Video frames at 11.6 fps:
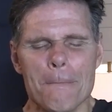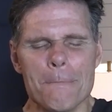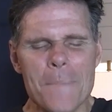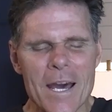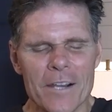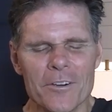
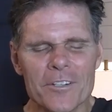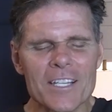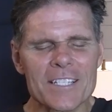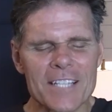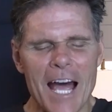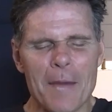better
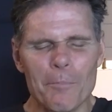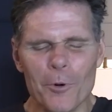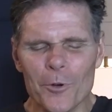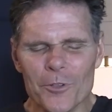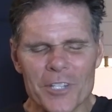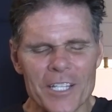
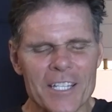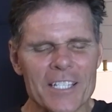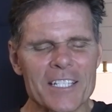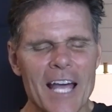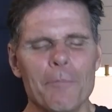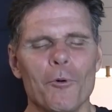disciples and
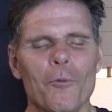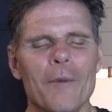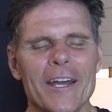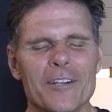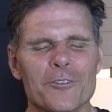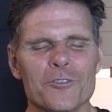disciple
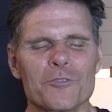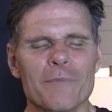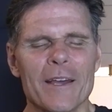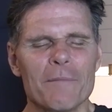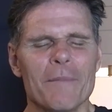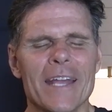makers.
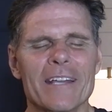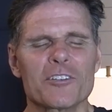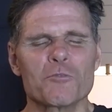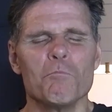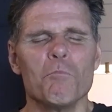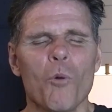Make
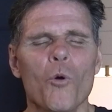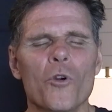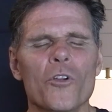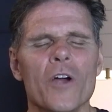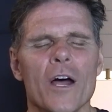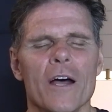us
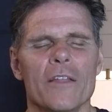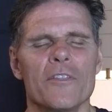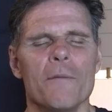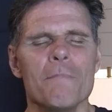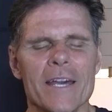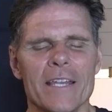more
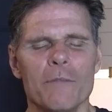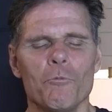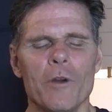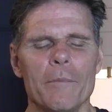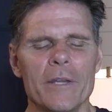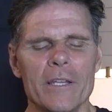the men and
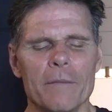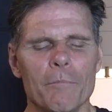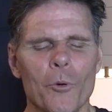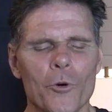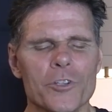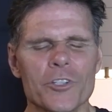women and
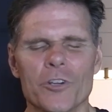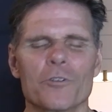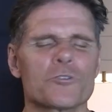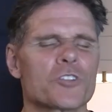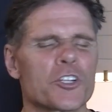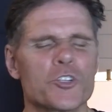boys and
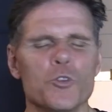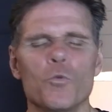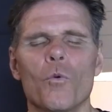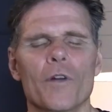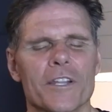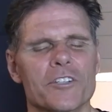girls that you
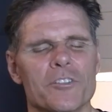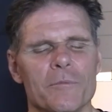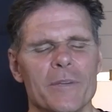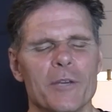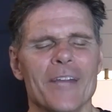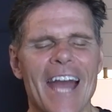want us to
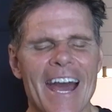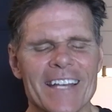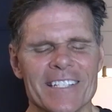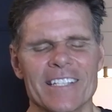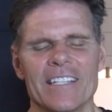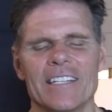be. We
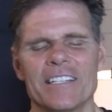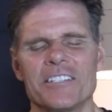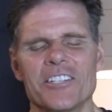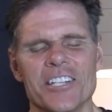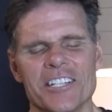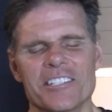ask it in
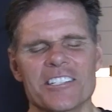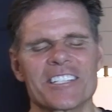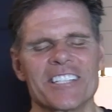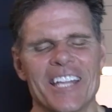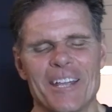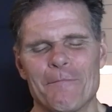
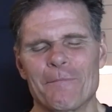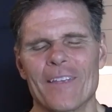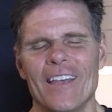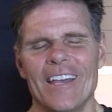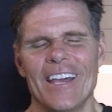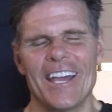Jesus' name.
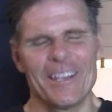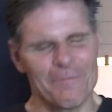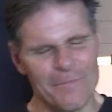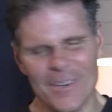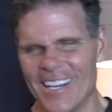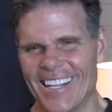
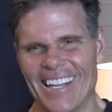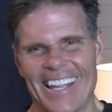Amen.